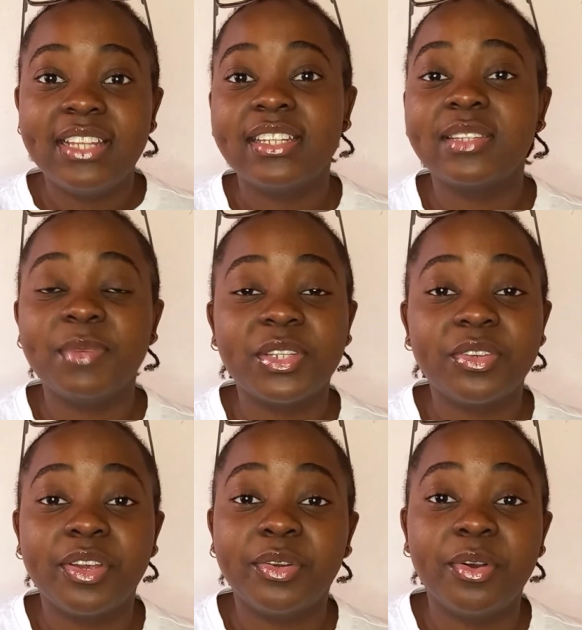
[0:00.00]
Just make
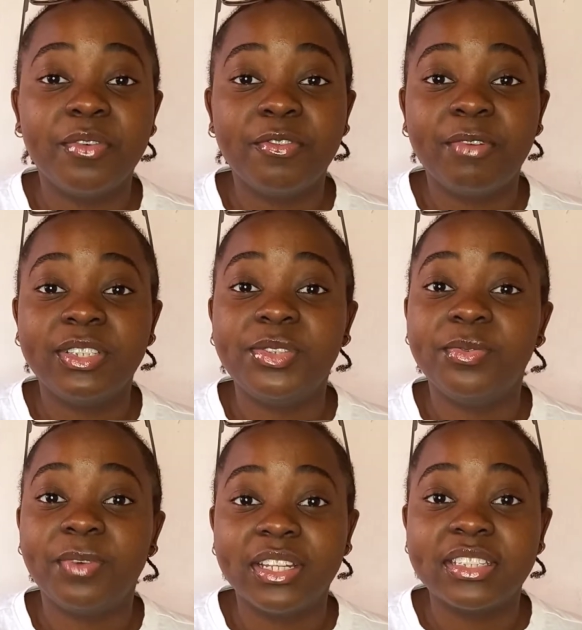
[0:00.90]
sure you go for what
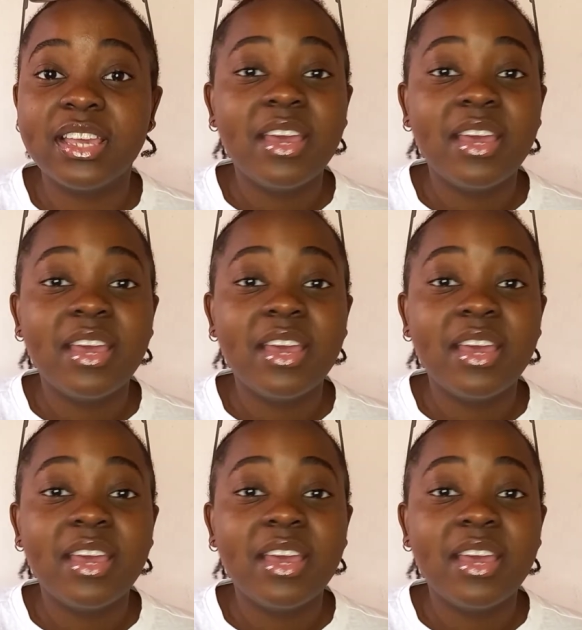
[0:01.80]
you want.